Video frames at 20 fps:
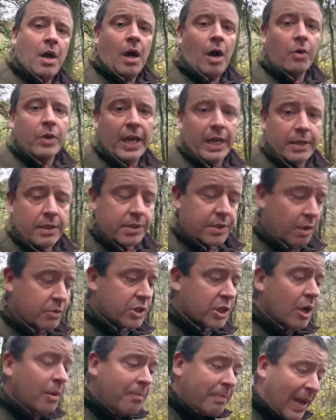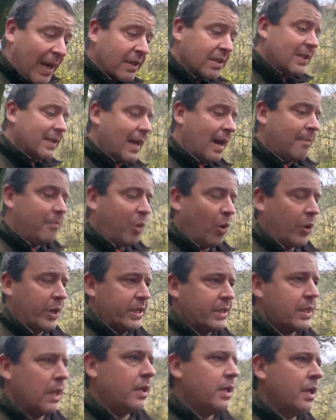Okay, so to come back to that
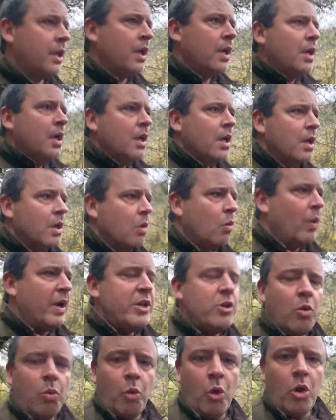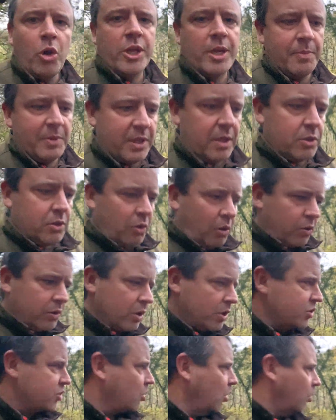point, when you're working with a dog
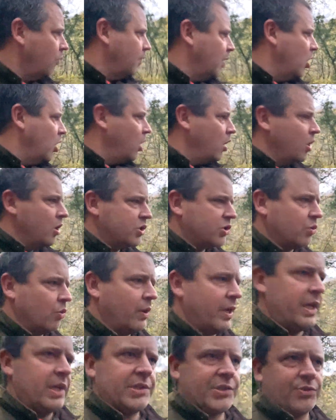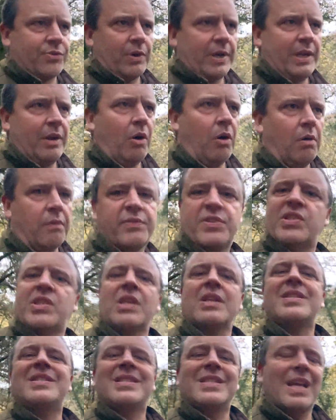that has got a rehearsal history of
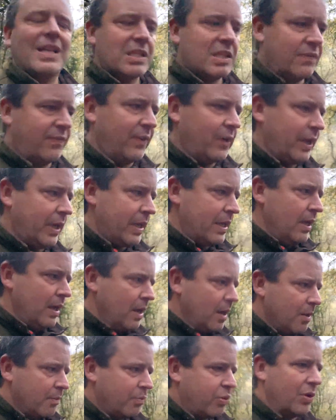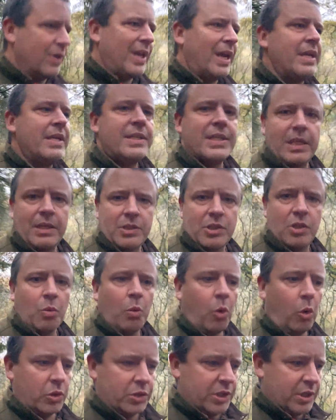successfully predating
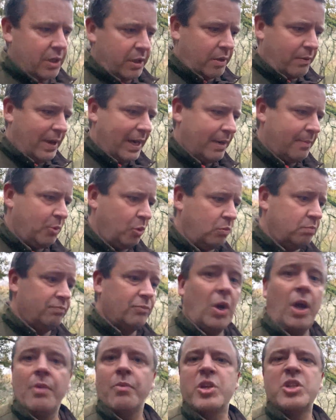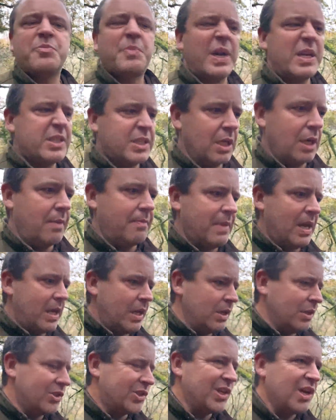towards another animal, right, which basically
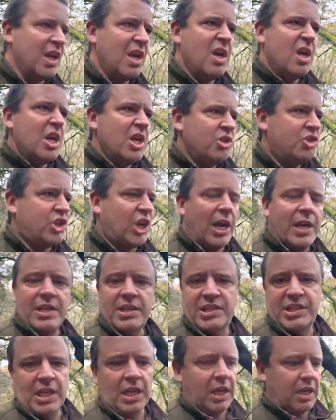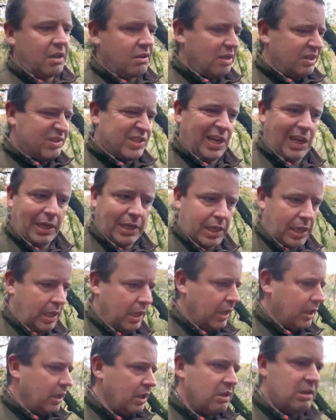means chasing,
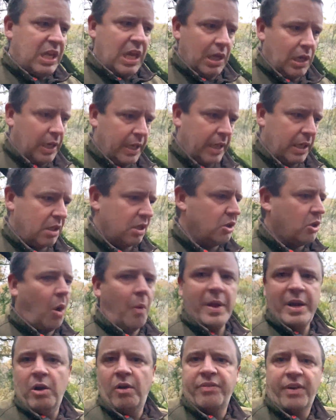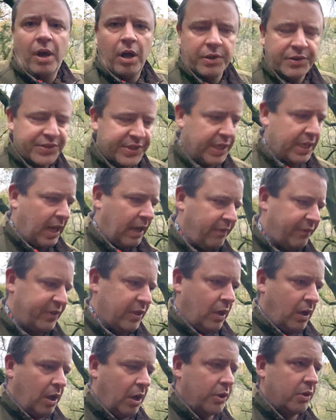attacking, killing, going off hunting
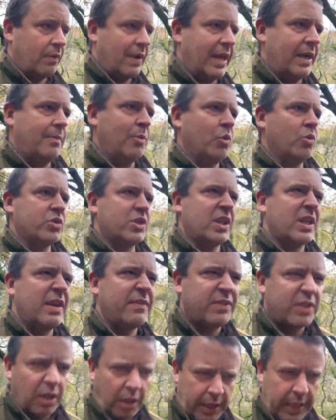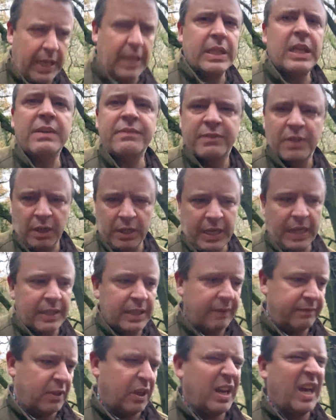after other animals, and they've done it and they've done it and
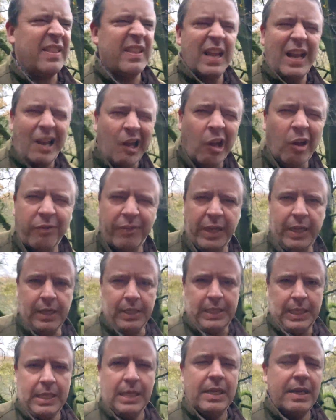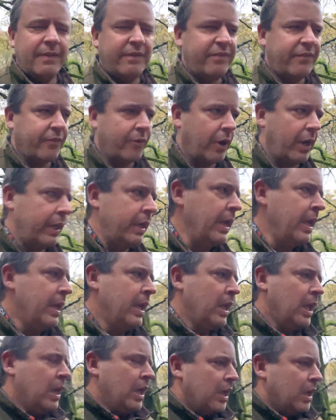they've done it and they love it and they live for it,
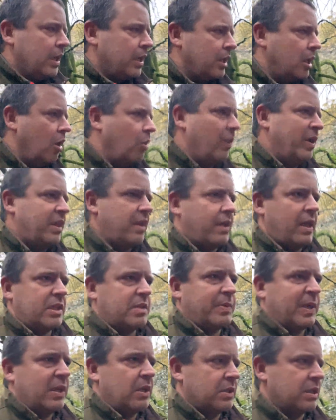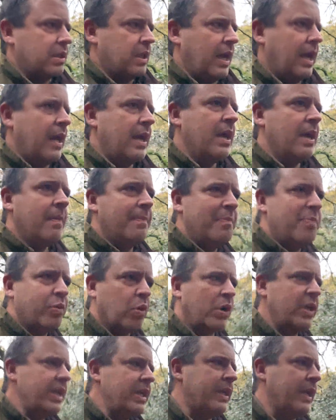you know, whether that's because of their
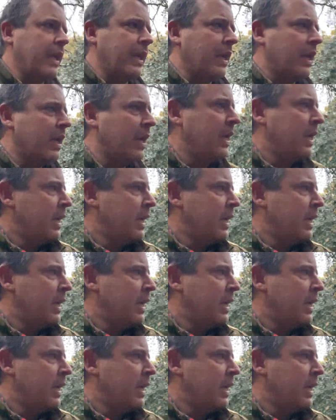breeding,